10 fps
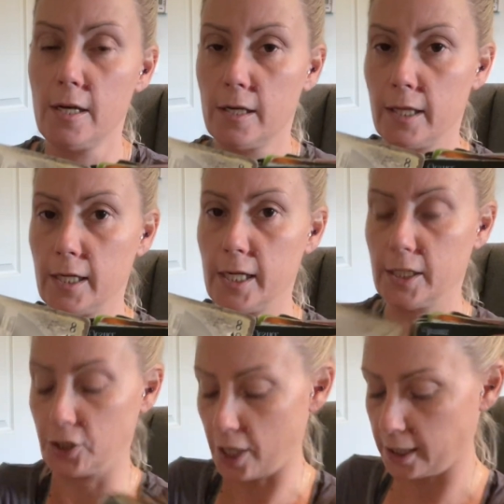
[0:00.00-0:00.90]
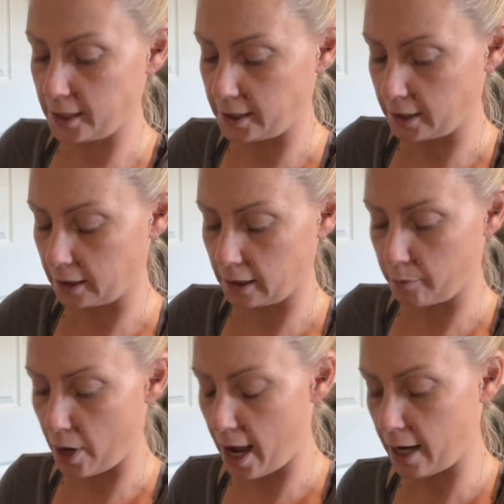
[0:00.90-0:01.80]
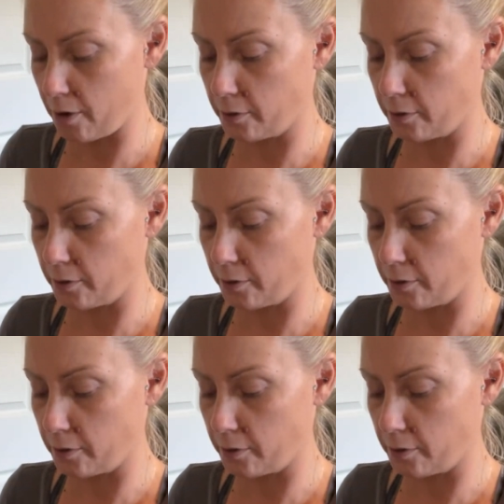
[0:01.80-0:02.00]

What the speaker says: Then here's justice in the Libra. I don't know.